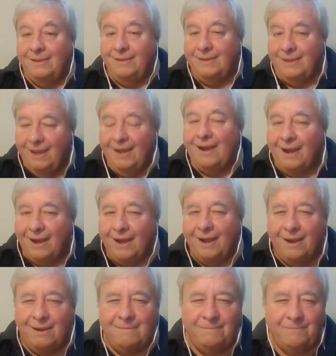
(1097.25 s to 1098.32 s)

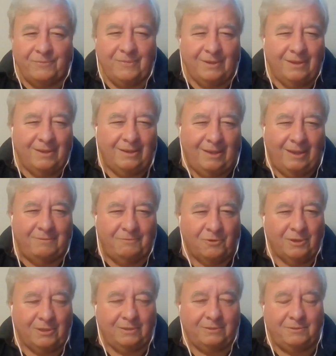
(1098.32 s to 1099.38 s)
Yeah, I've
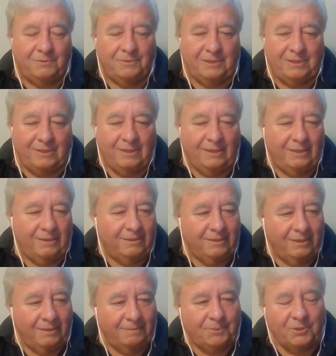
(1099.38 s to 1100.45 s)
worked with
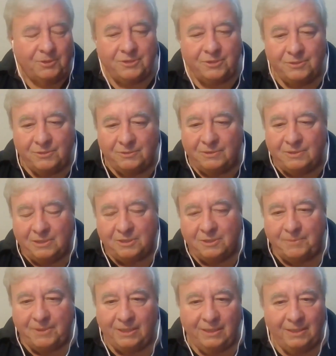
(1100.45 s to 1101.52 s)
persons with
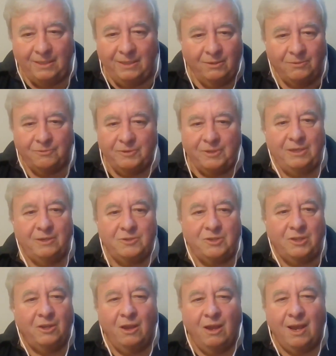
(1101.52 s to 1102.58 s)
disability over the years
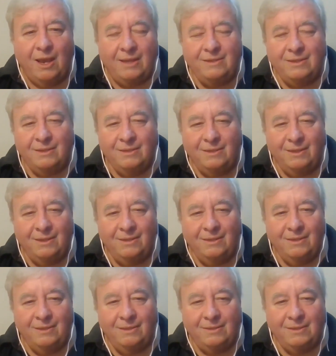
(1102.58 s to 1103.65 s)
a lot,
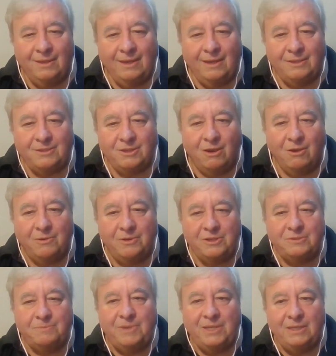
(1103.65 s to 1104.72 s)
and it's
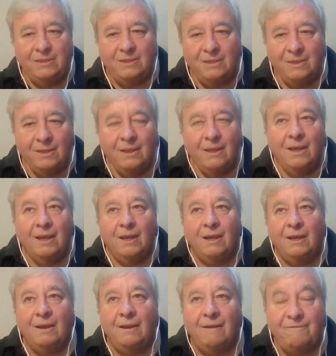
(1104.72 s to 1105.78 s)
always been
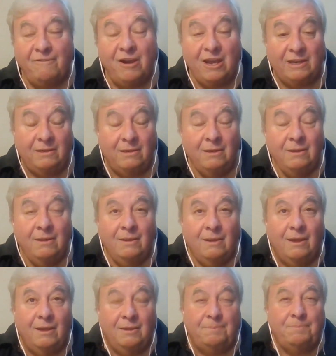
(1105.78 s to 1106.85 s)
fun.
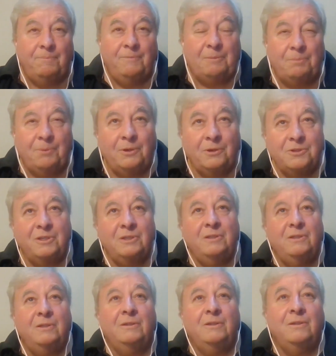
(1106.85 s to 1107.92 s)
The person
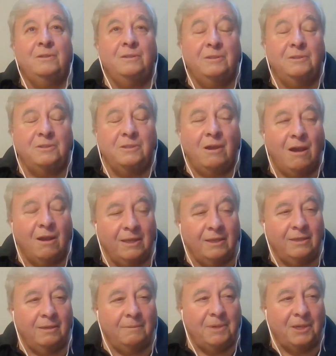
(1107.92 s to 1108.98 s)
you're
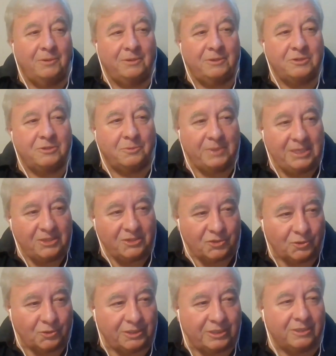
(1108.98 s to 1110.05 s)
talking about is Louise
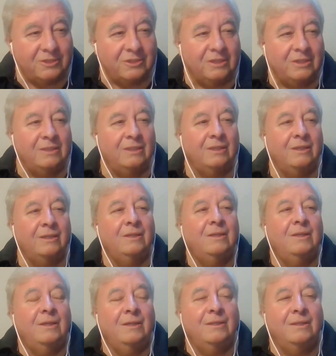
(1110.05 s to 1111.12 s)
Surtis, and
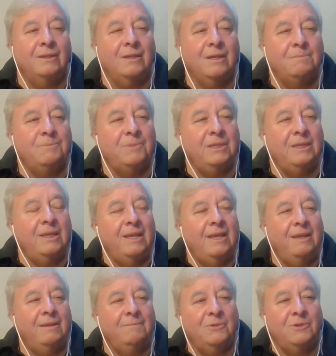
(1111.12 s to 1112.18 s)
the company
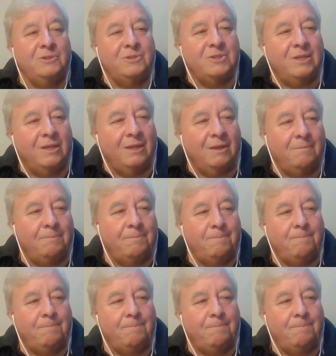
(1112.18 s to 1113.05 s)
name was uh,